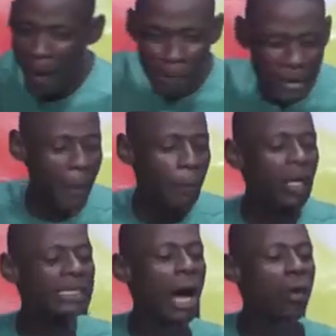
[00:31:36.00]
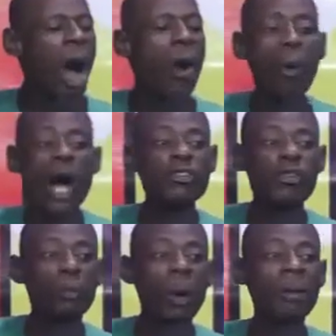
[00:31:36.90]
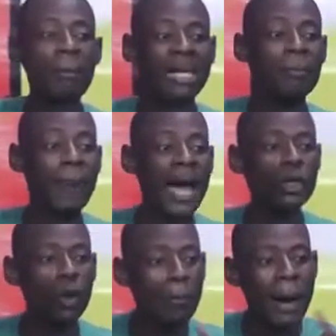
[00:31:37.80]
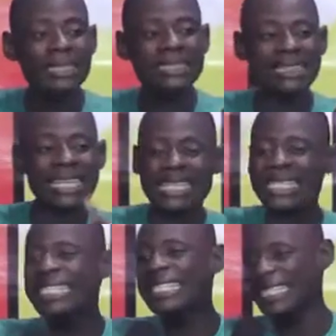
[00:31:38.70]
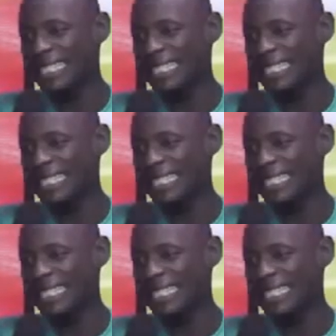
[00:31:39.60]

people that go and watch football match, Man U, Manchester City,